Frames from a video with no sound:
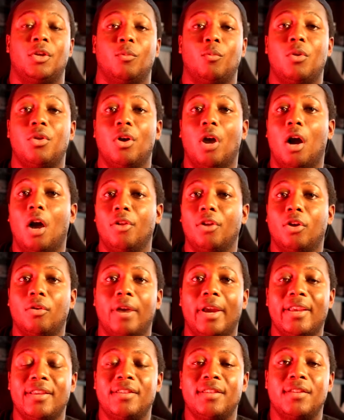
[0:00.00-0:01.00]
With all the
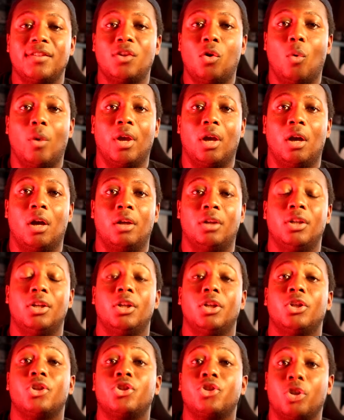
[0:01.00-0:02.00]
craziness going on,
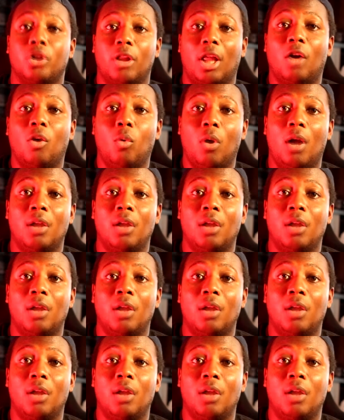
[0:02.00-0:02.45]
Sherlock